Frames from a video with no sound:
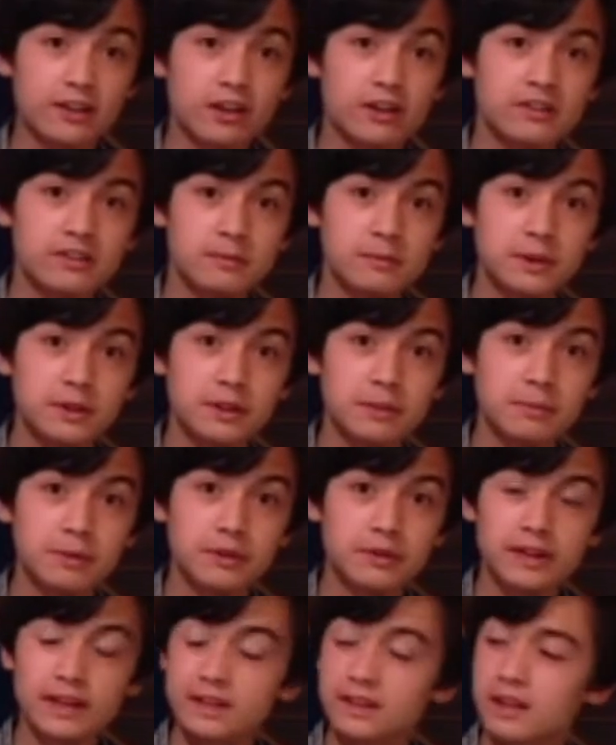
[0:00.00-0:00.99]
lots of money.
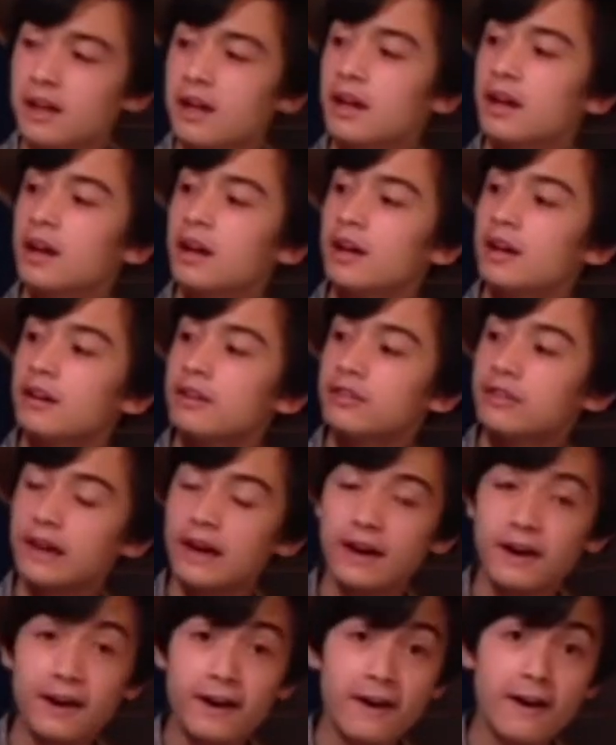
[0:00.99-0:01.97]
But then
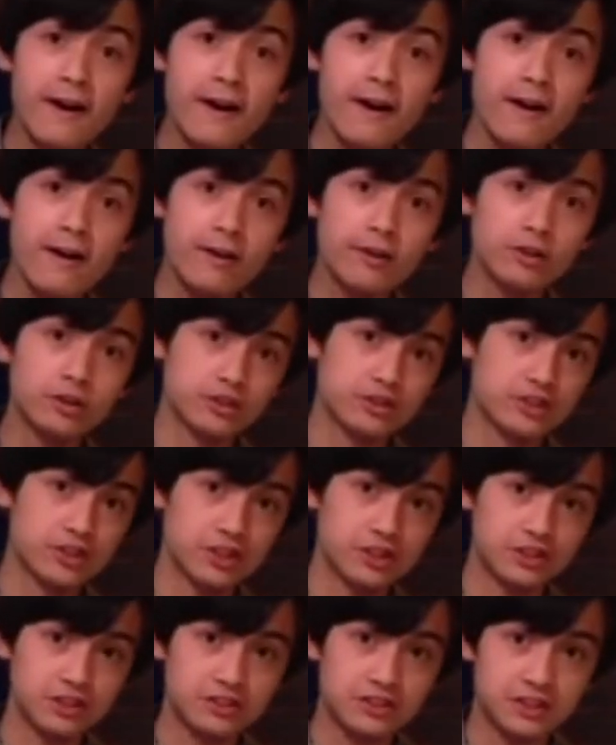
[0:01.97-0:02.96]
there are
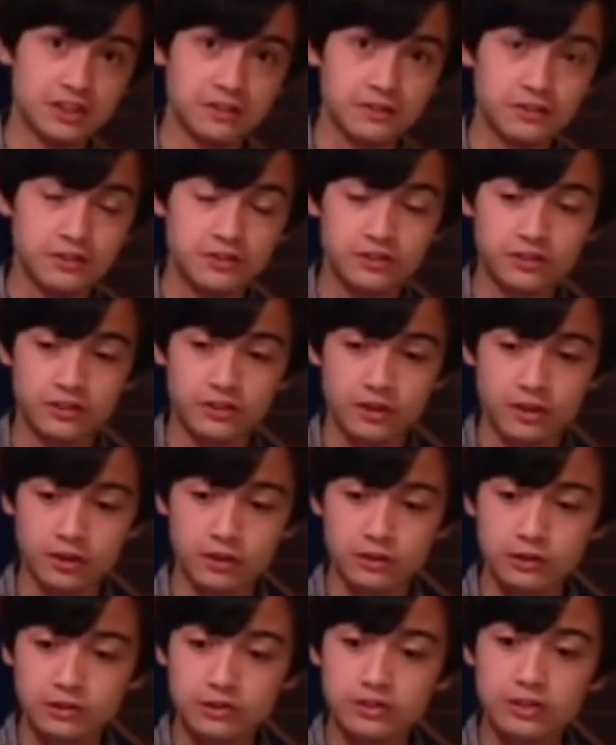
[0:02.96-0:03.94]
alternatives to
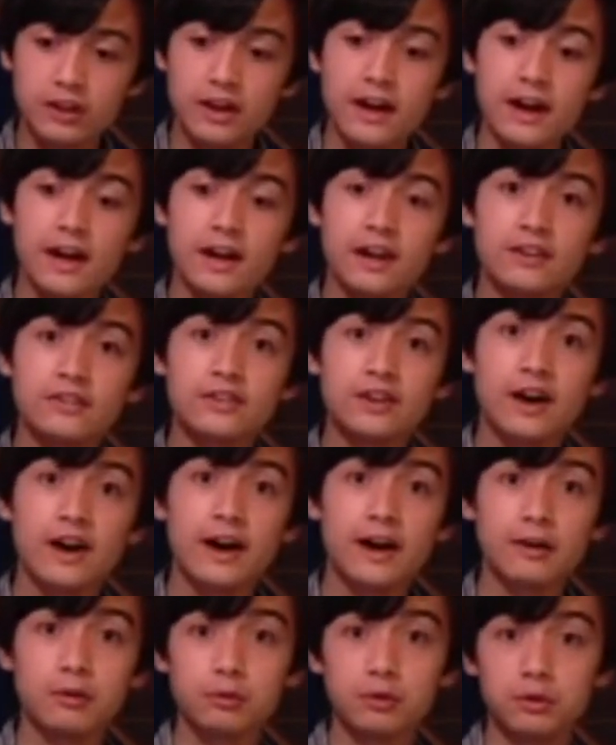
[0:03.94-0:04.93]
those, as
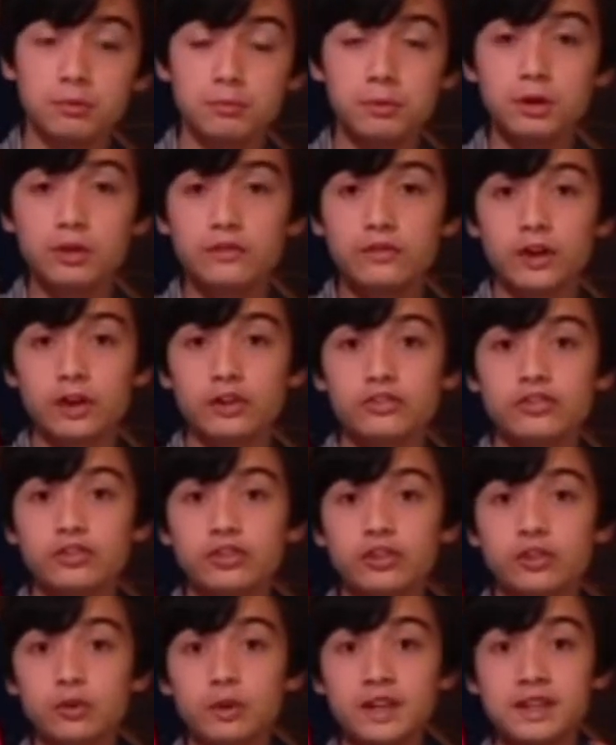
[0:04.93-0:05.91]
I will move on
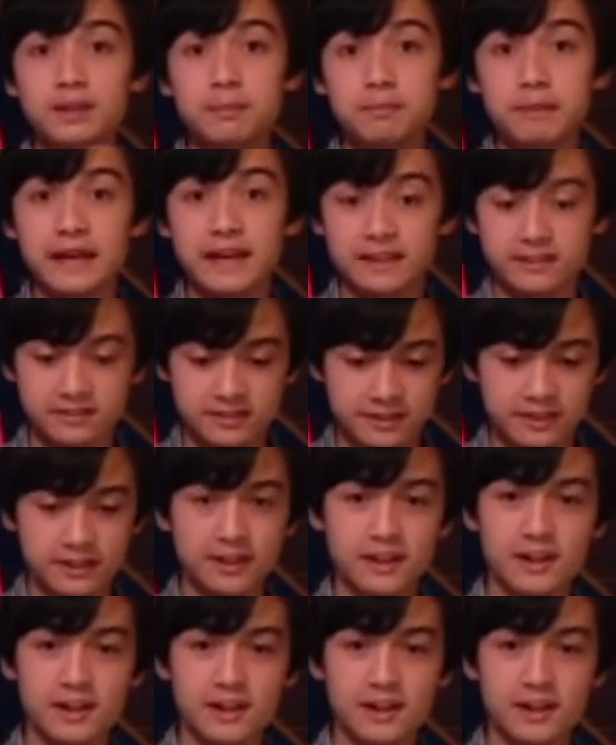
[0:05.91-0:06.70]
to in a bit.